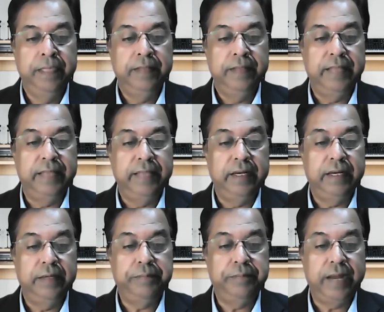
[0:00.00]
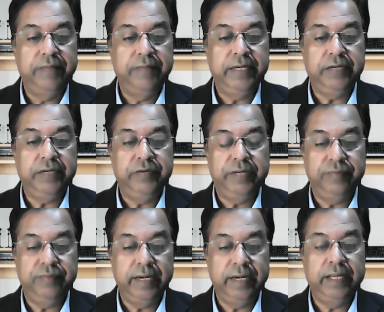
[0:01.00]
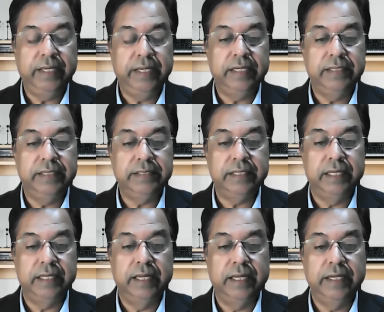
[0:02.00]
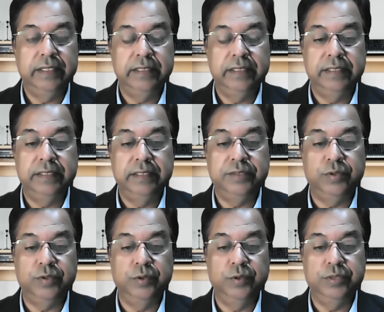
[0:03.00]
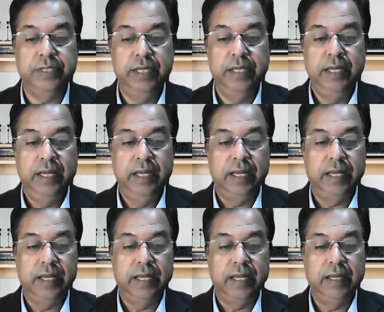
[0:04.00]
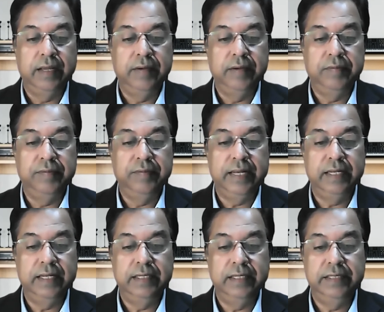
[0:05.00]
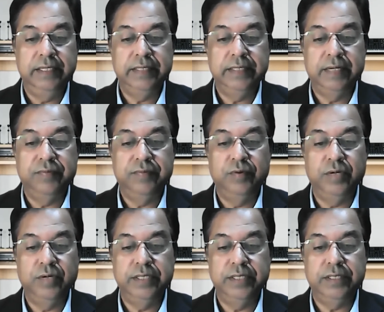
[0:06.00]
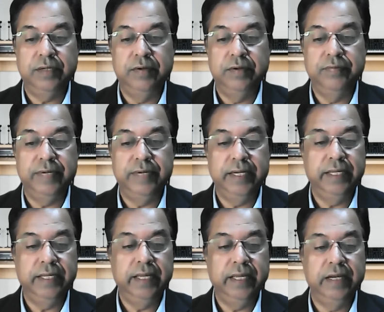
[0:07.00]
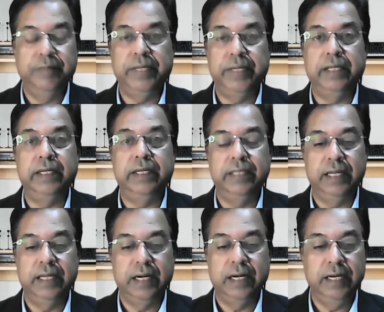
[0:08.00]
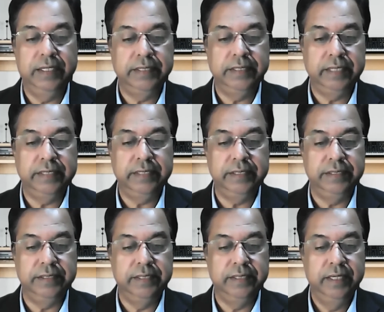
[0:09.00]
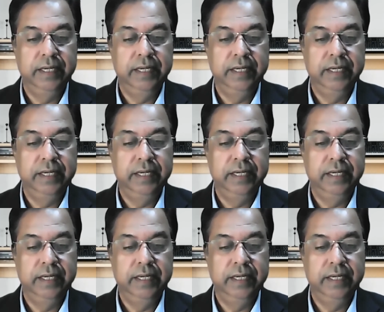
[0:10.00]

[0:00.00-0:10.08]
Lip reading: Then private equity funding is another source. Well, these are focused on funding a company in the early stages.